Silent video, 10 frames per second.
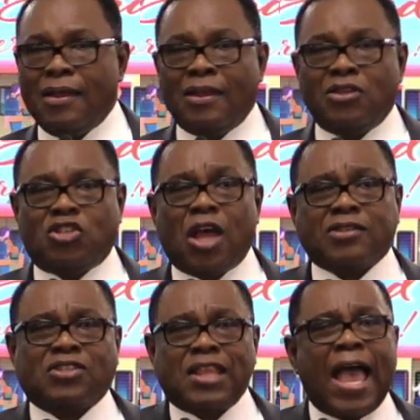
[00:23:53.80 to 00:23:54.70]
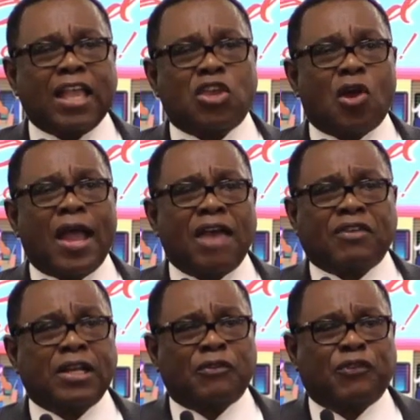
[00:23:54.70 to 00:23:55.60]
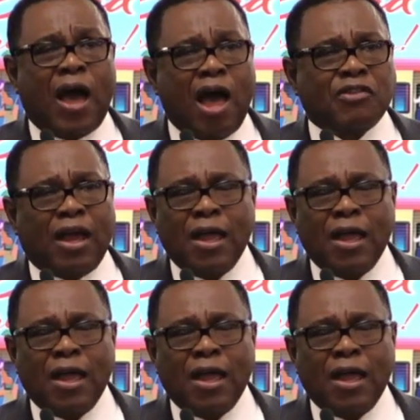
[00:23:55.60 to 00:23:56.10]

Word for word: Just like your heavenly Father,